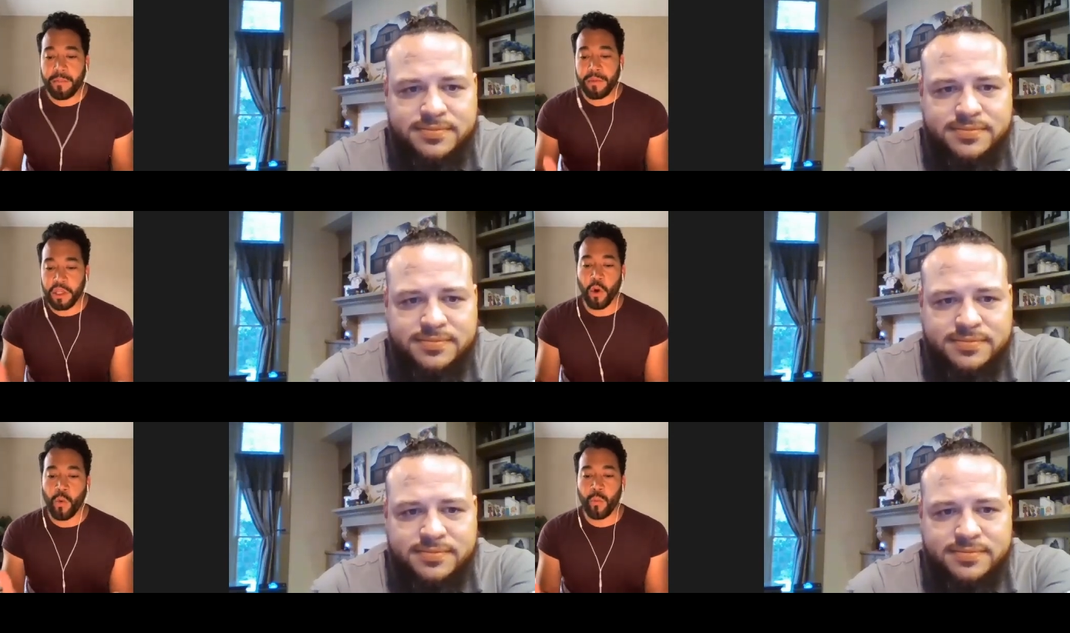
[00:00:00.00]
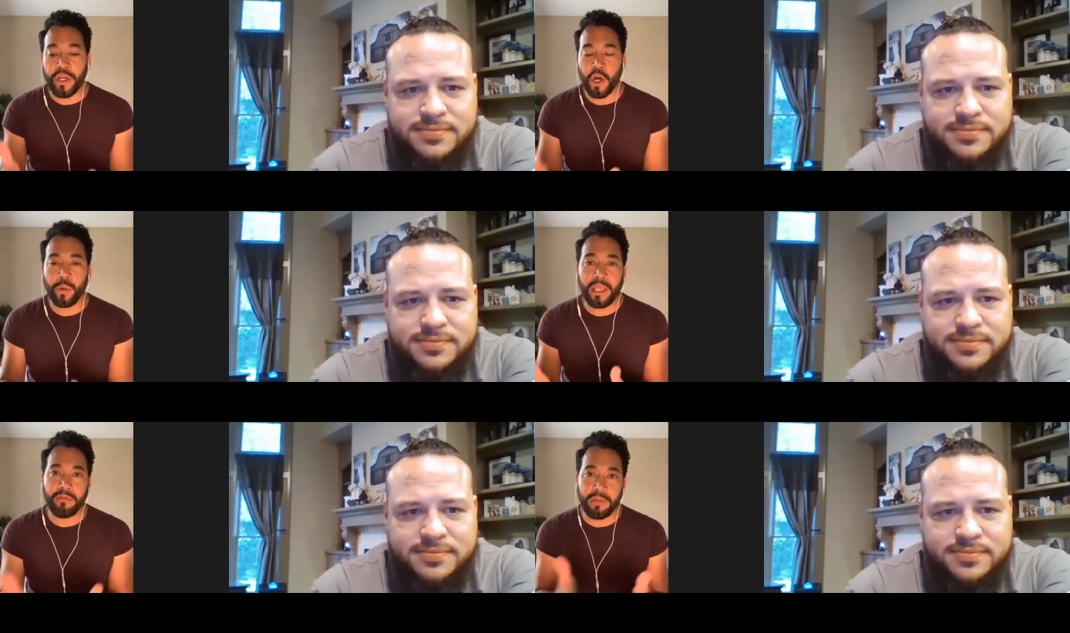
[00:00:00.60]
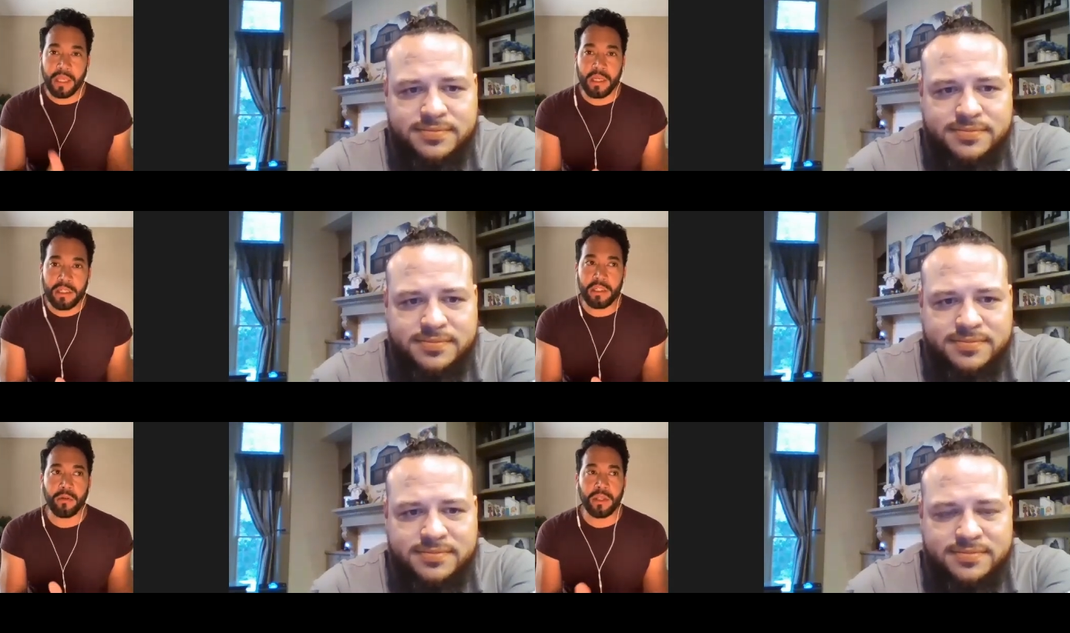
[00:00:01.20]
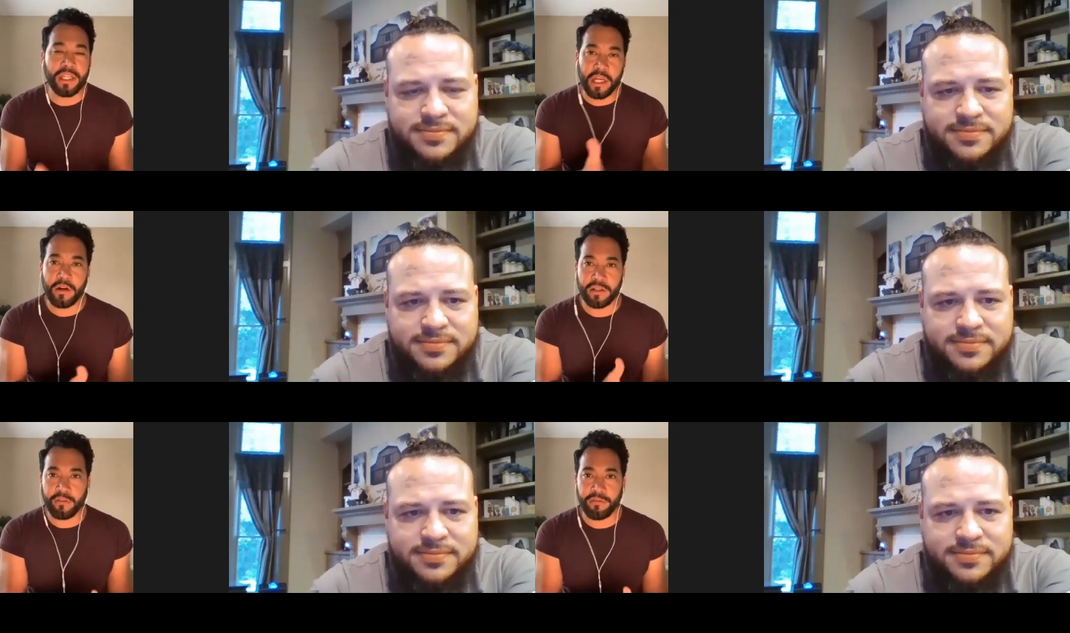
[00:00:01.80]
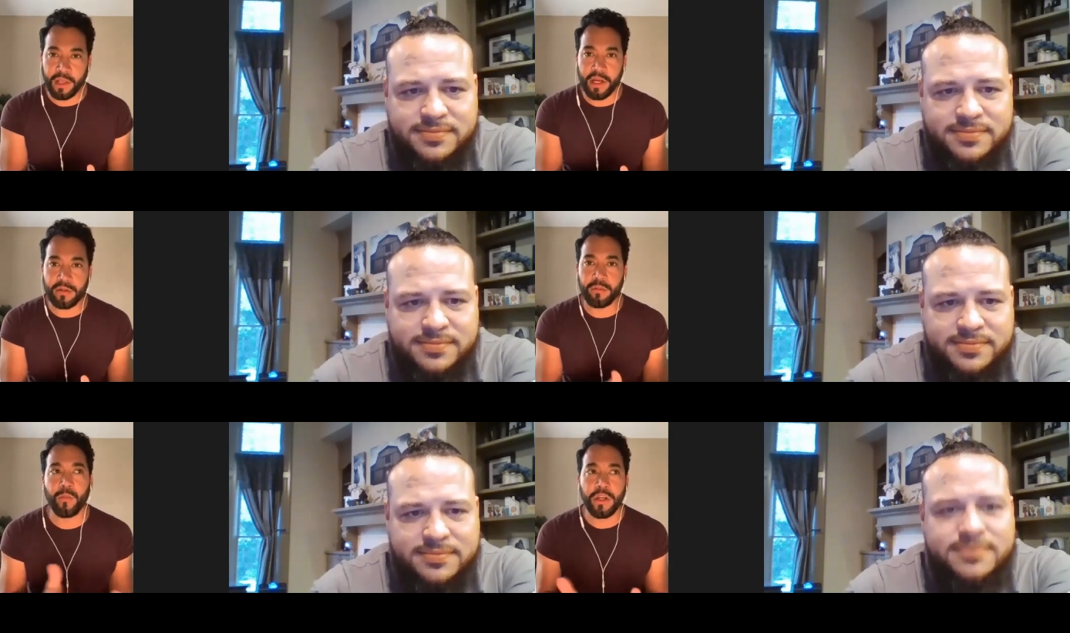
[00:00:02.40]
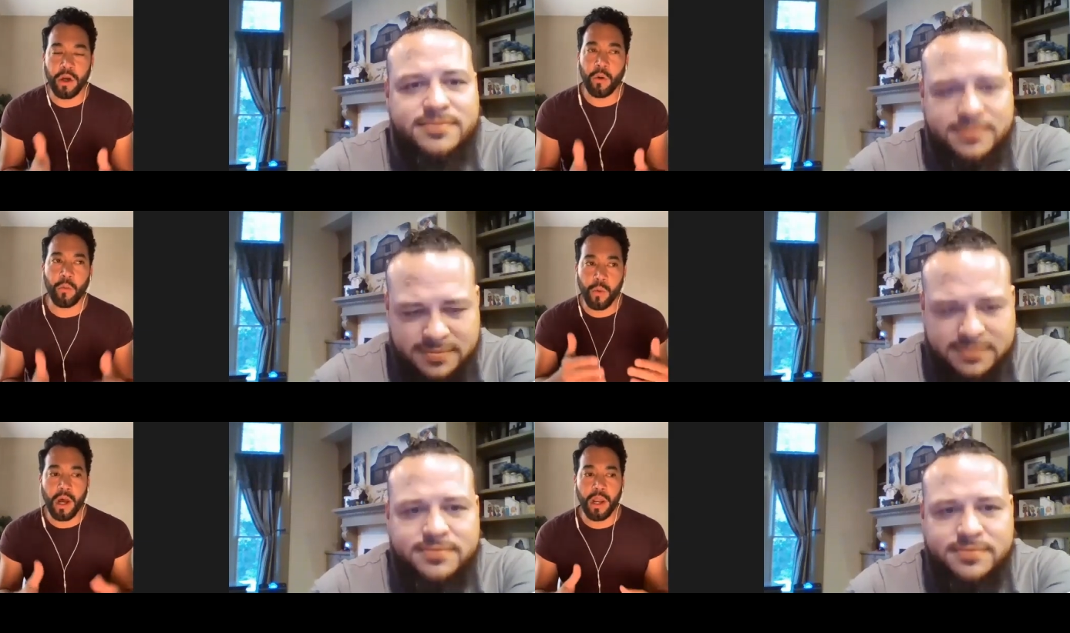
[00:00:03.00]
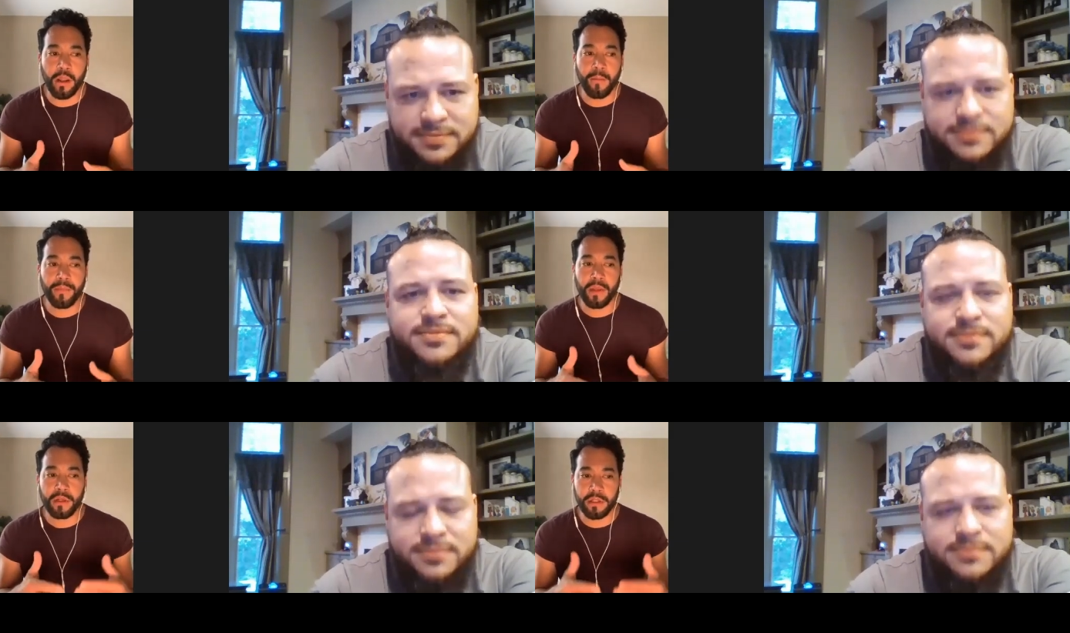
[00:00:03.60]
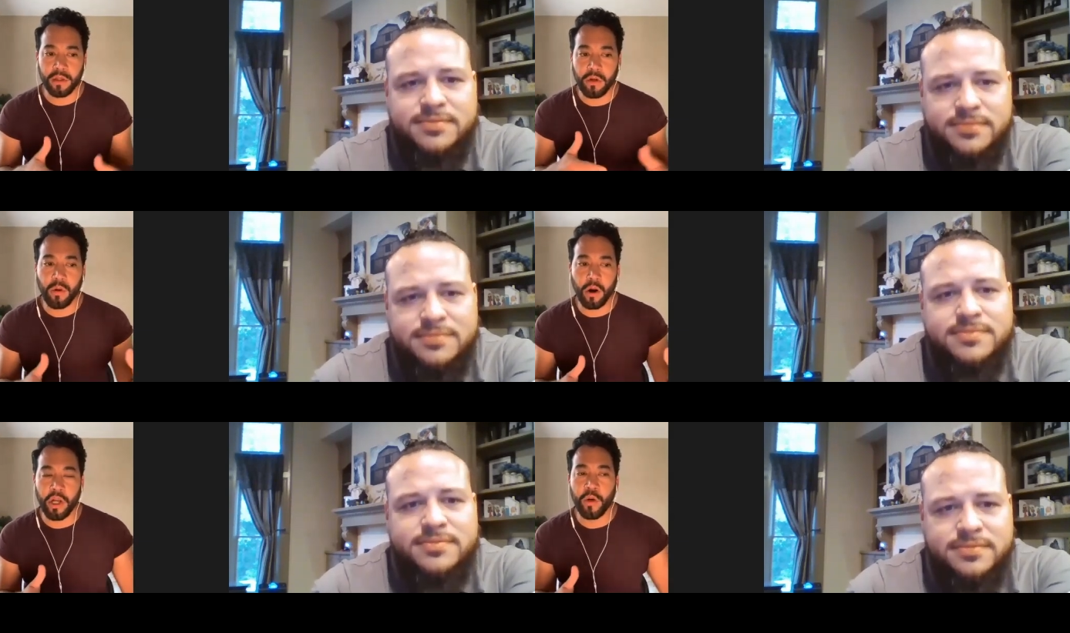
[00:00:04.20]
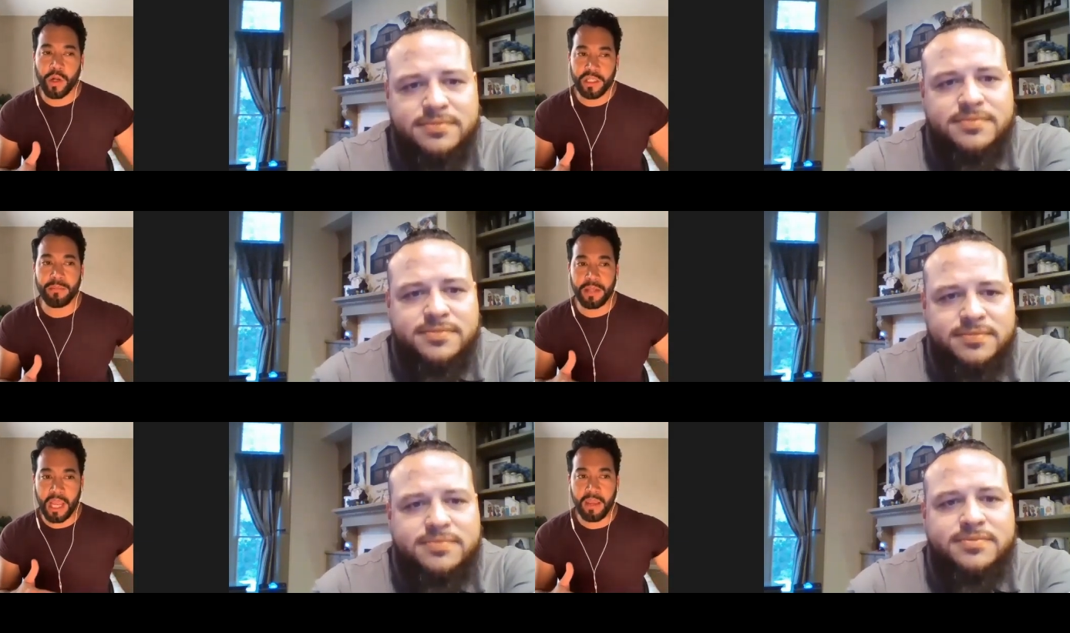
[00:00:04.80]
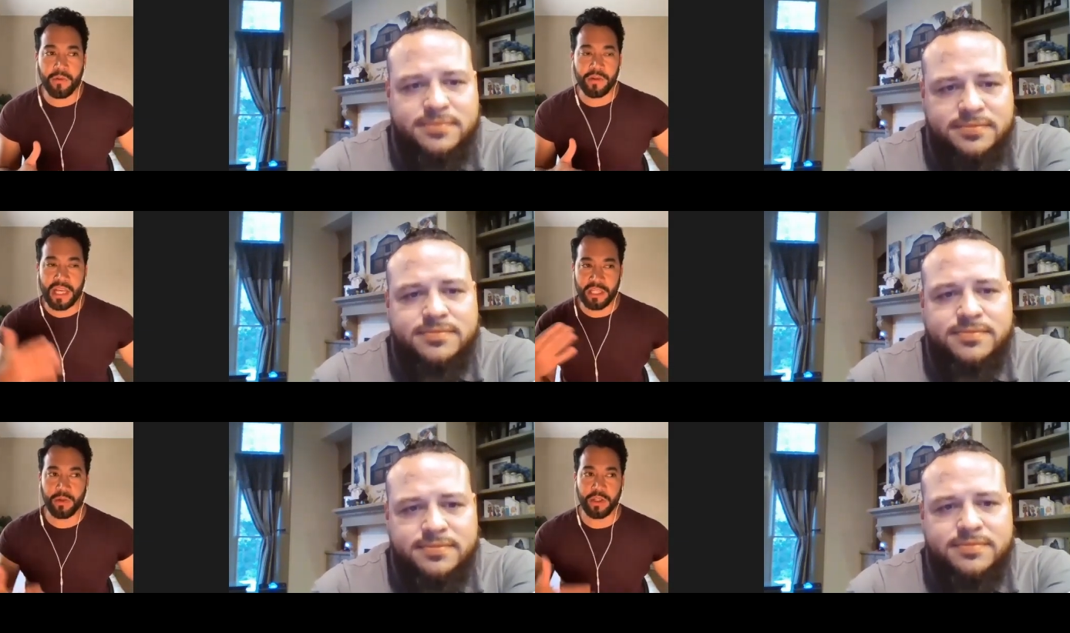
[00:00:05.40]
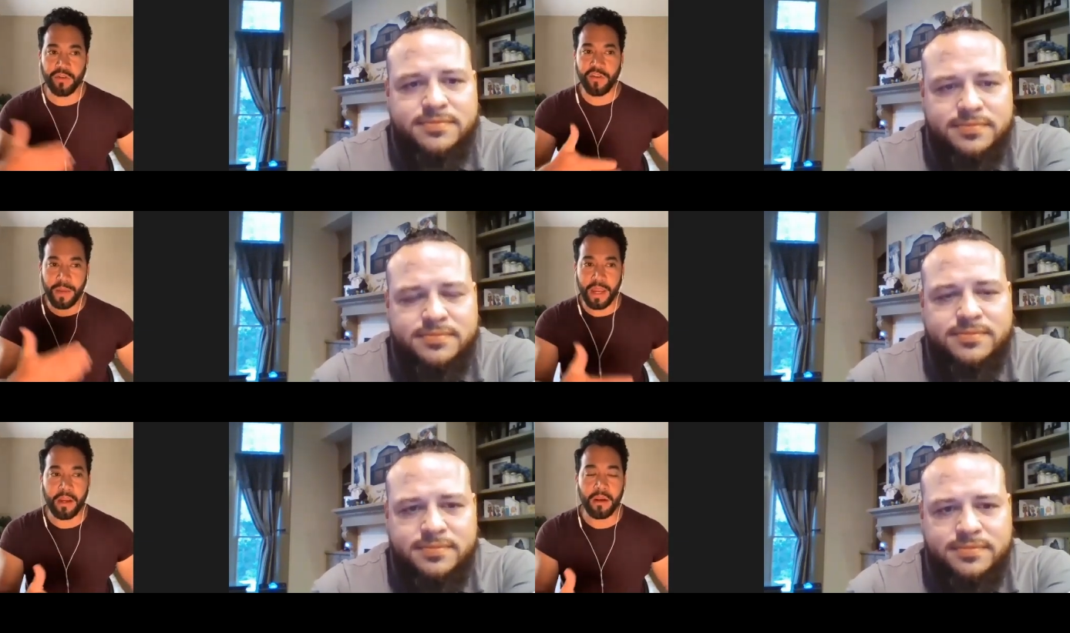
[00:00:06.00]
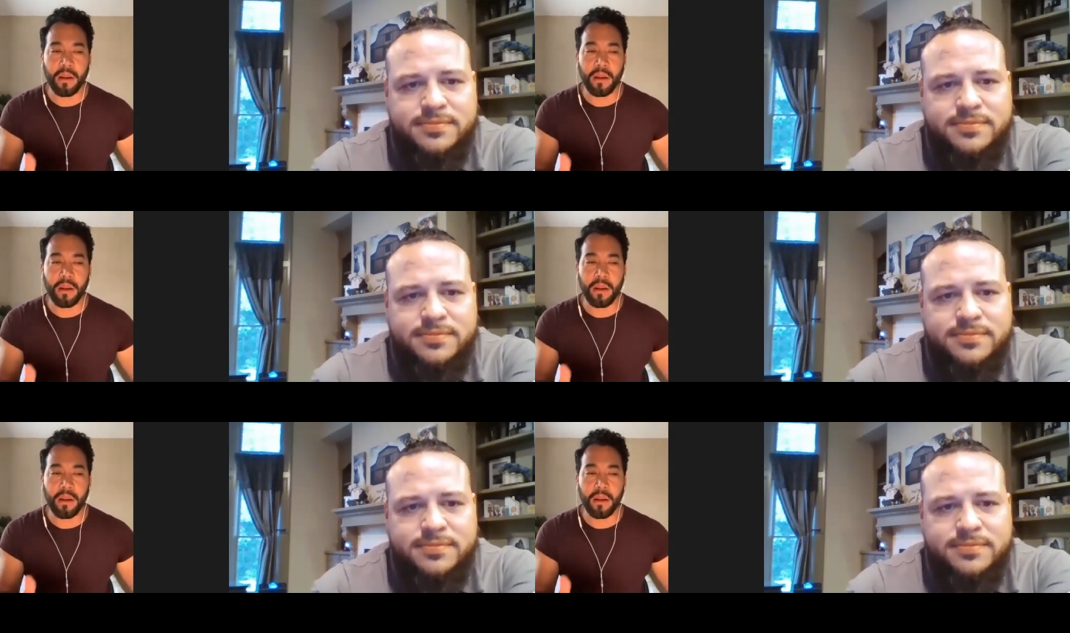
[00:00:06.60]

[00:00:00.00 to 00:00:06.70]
Speaker 1: you know, when we don't give in to the desires of the flesh, when we don't run to our unwanted behaviors as a result of pain,